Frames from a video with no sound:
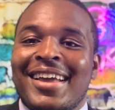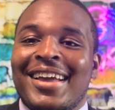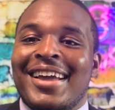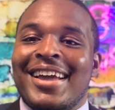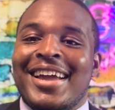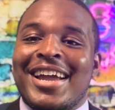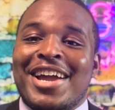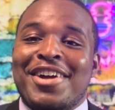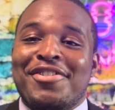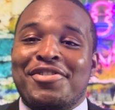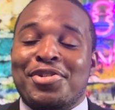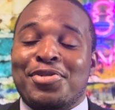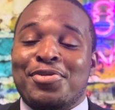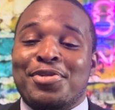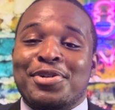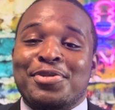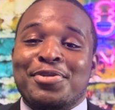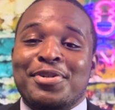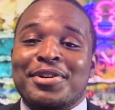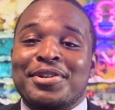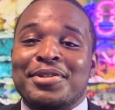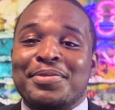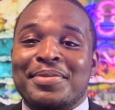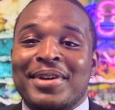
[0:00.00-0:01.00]
Hey everyone,
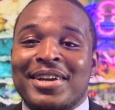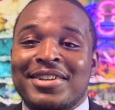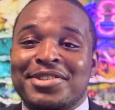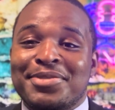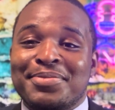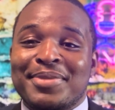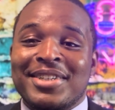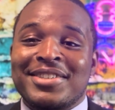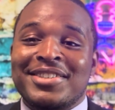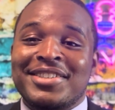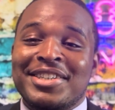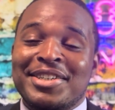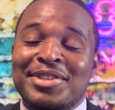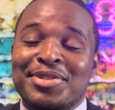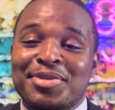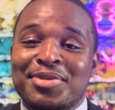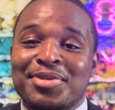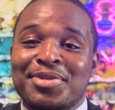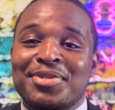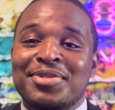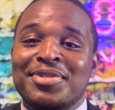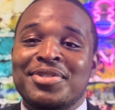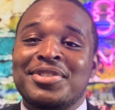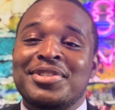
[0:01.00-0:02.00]
welcome back to my channel.
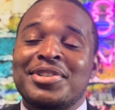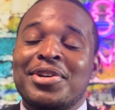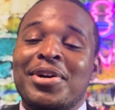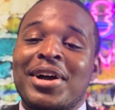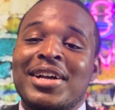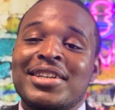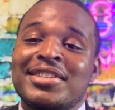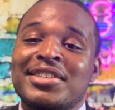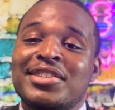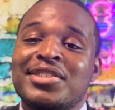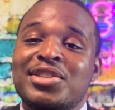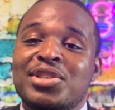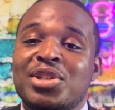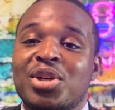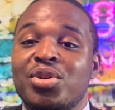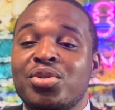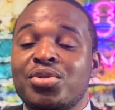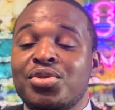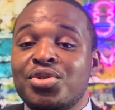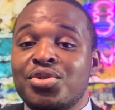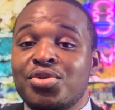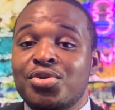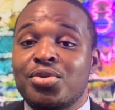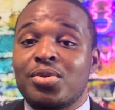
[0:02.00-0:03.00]
So I just told
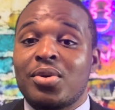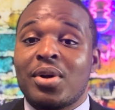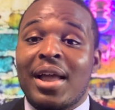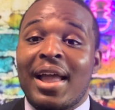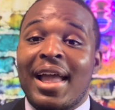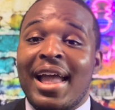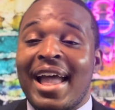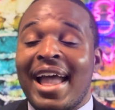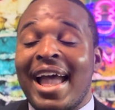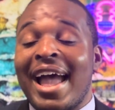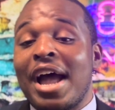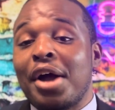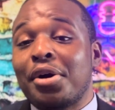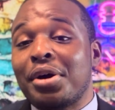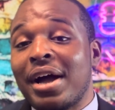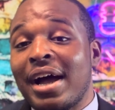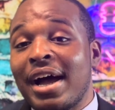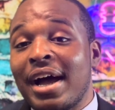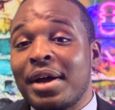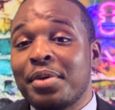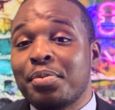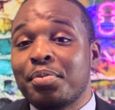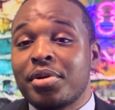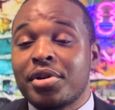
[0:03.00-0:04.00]
you how
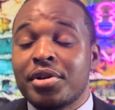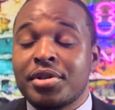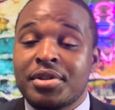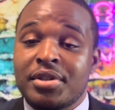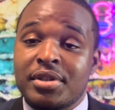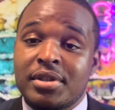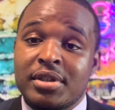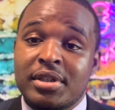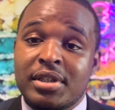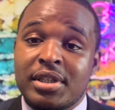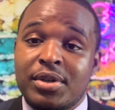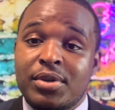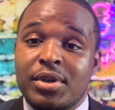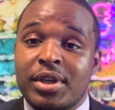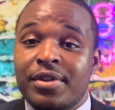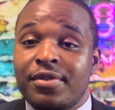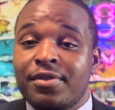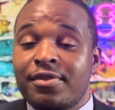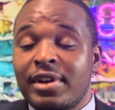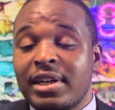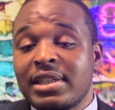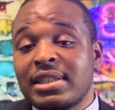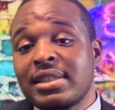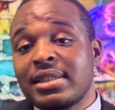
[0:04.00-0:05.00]
I personally
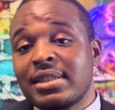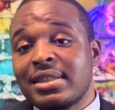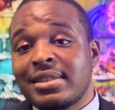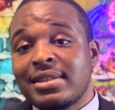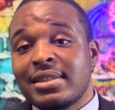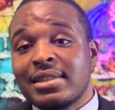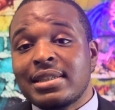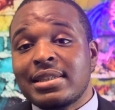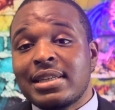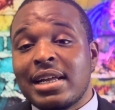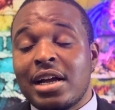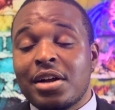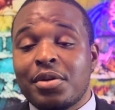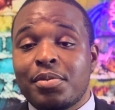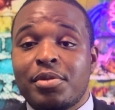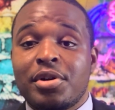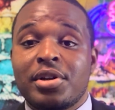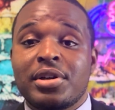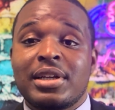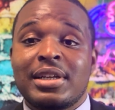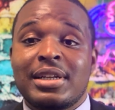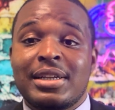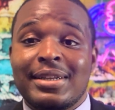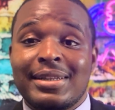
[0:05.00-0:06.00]
invested in the stock
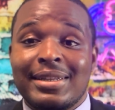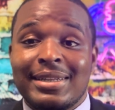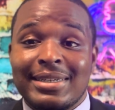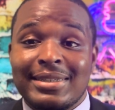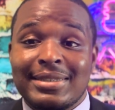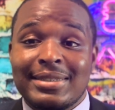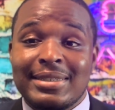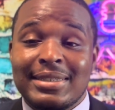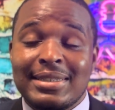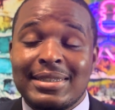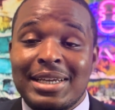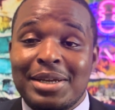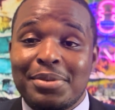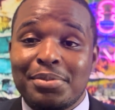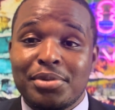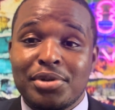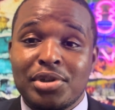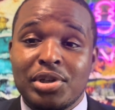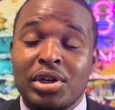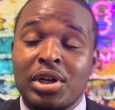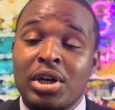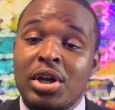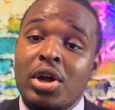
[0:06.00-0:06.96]
market in late September.